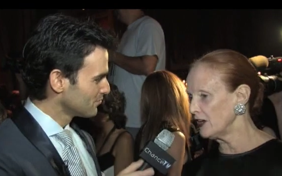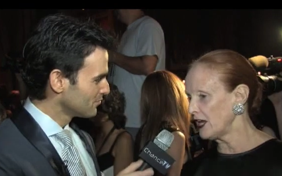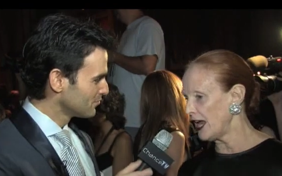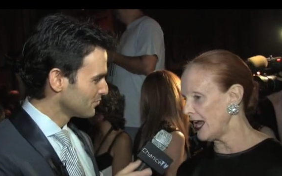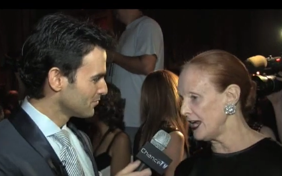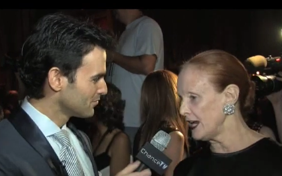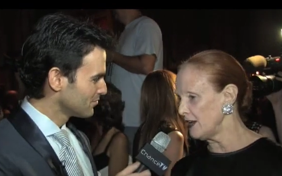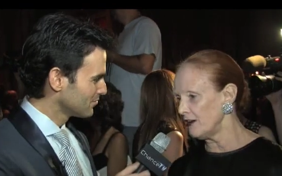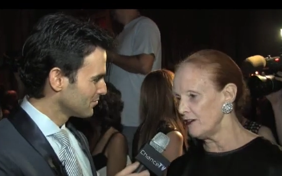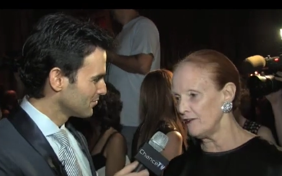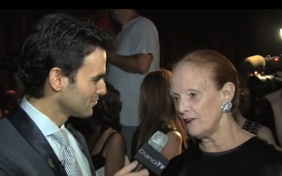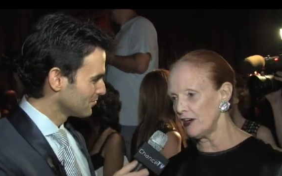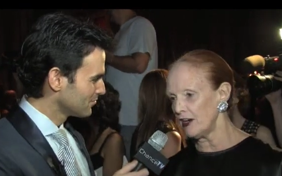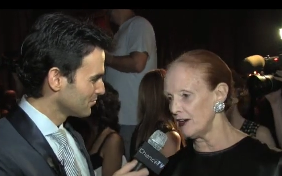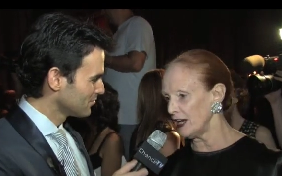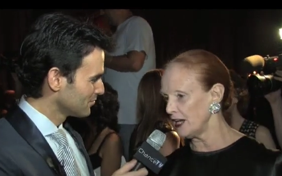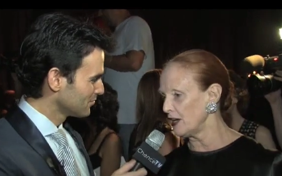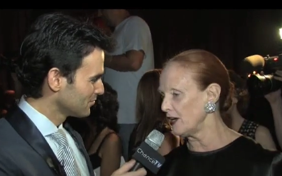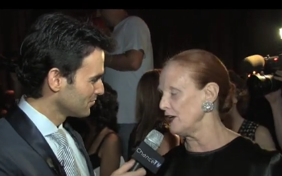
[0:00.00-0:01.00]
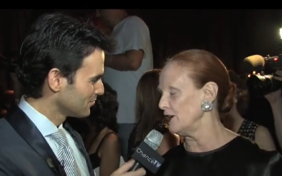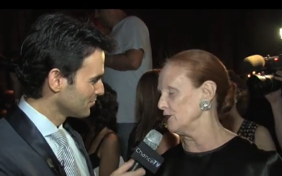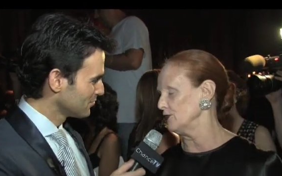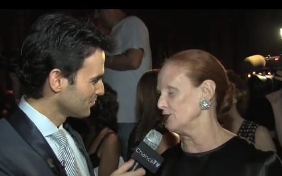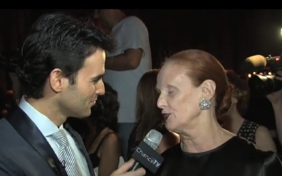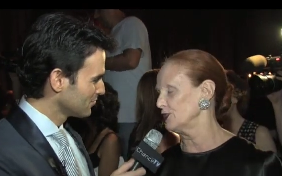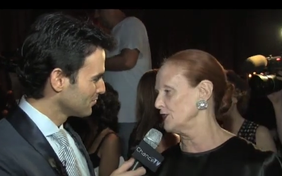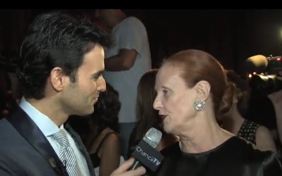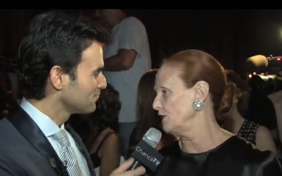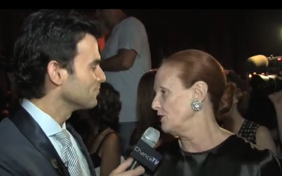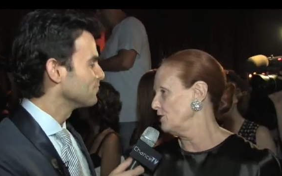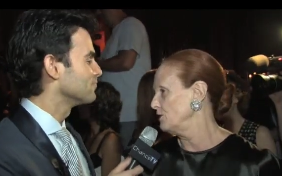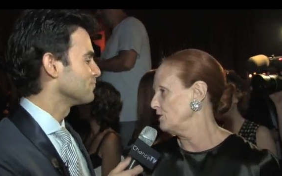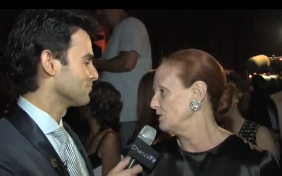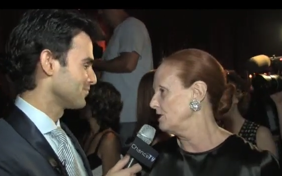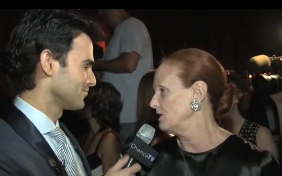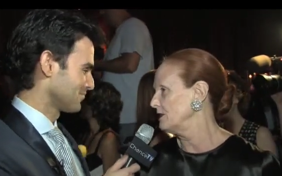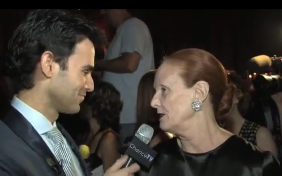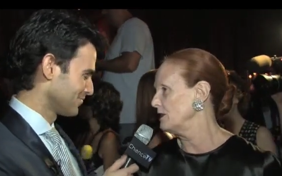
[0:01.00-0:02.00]
Speaker 1: and hate are very close, so
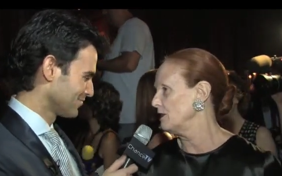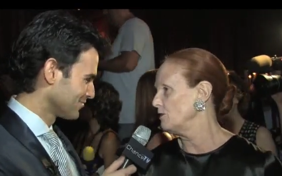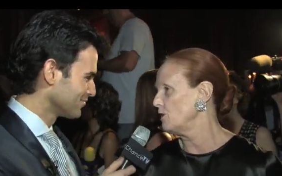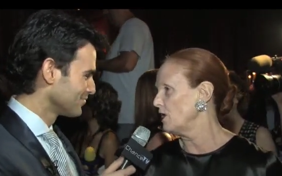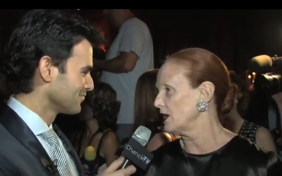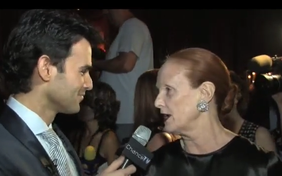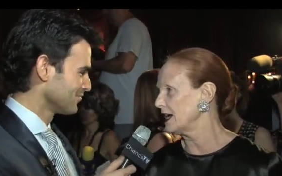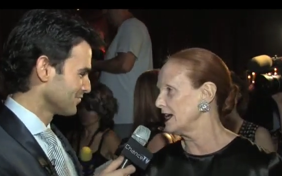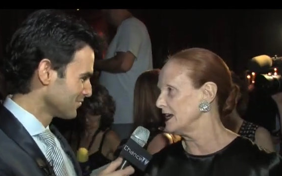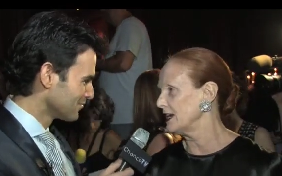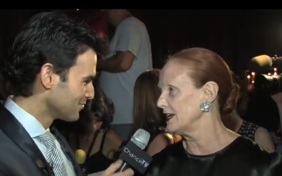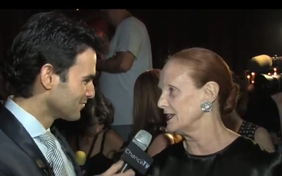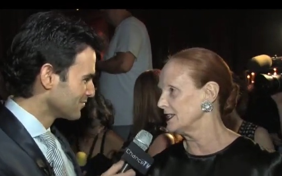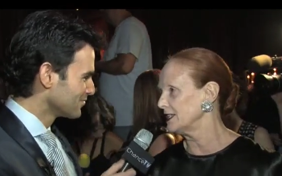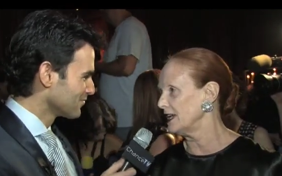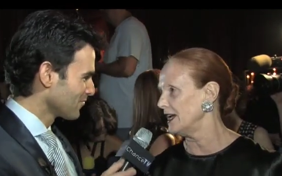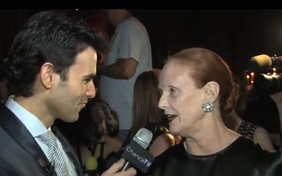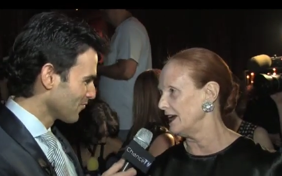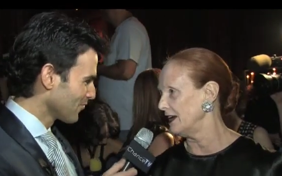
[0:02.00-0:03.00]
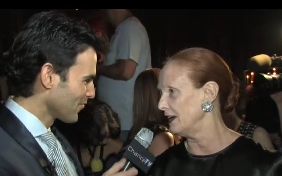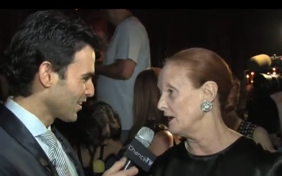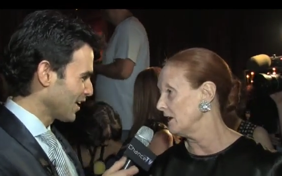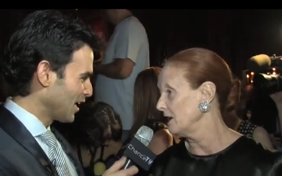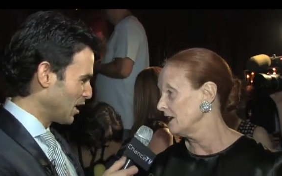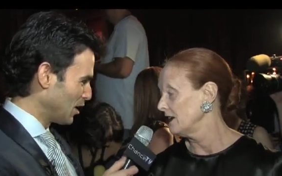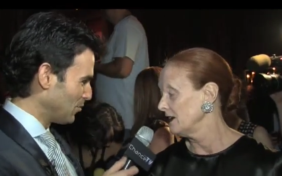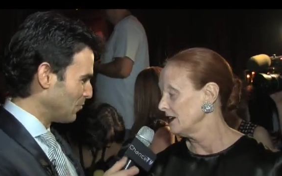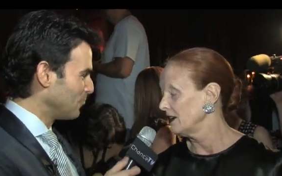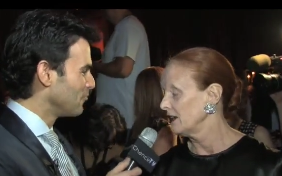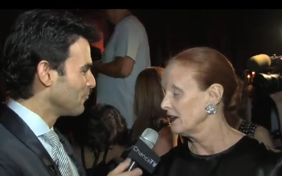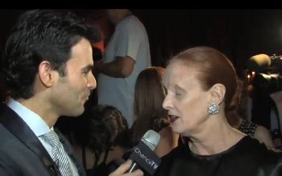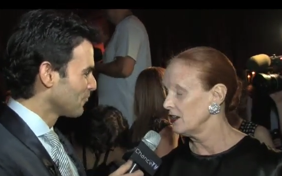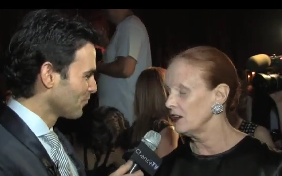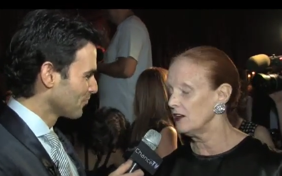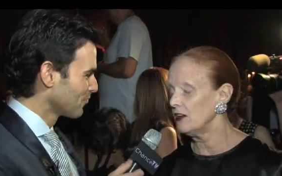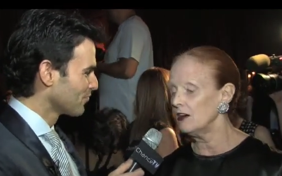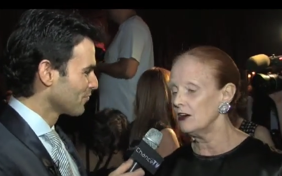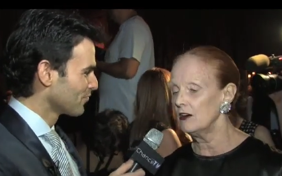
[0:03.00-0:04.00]
hmm. what can I say? Yeah. You
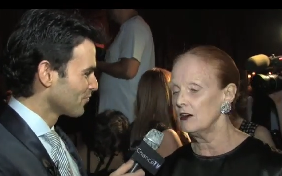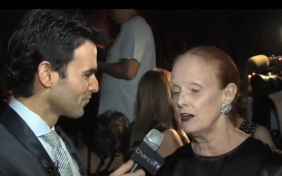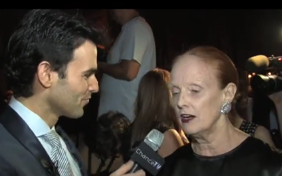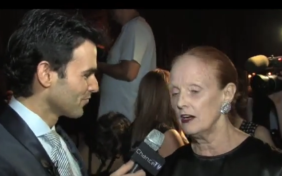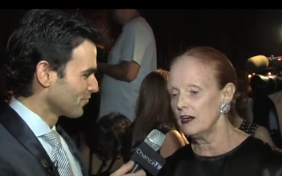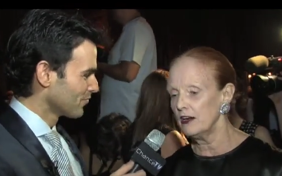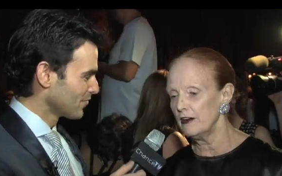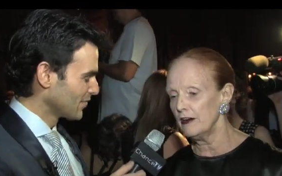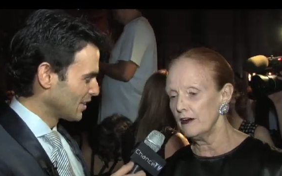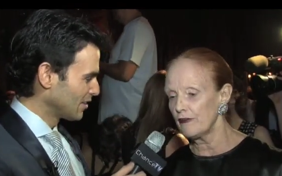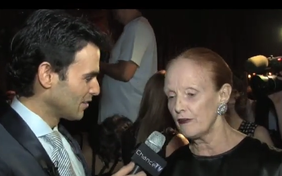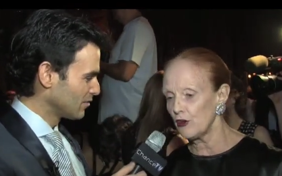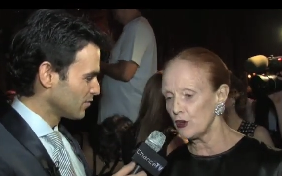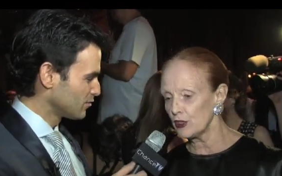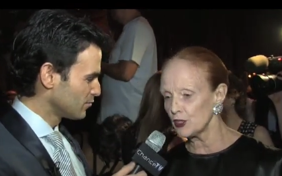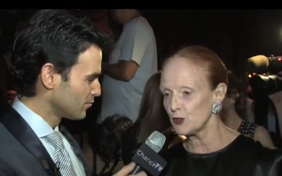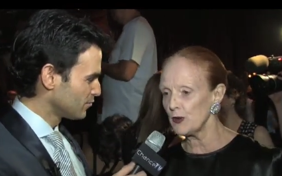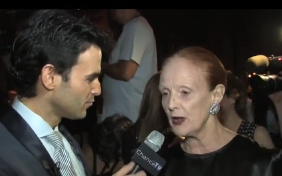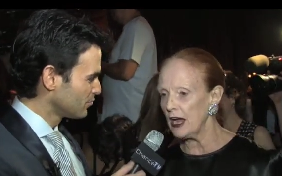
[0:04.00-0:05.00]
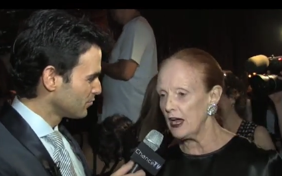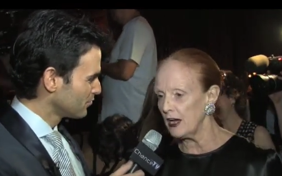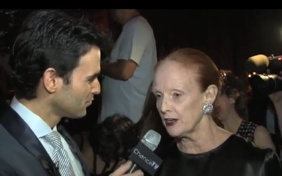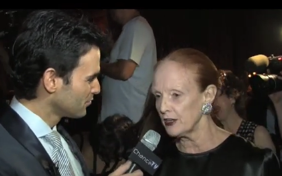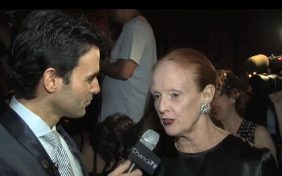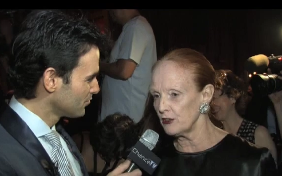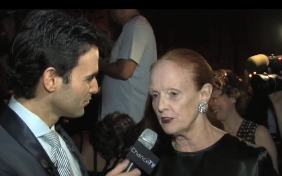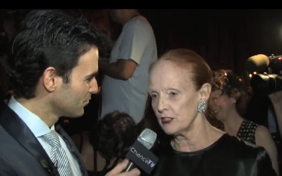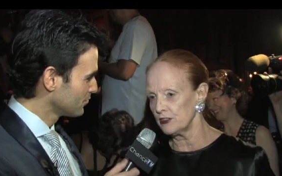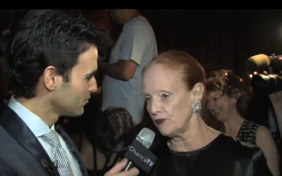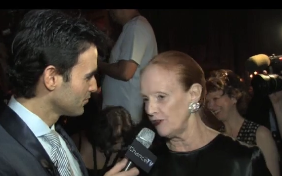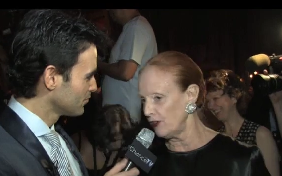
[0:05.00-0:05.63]
know, uh, of course we argue. It's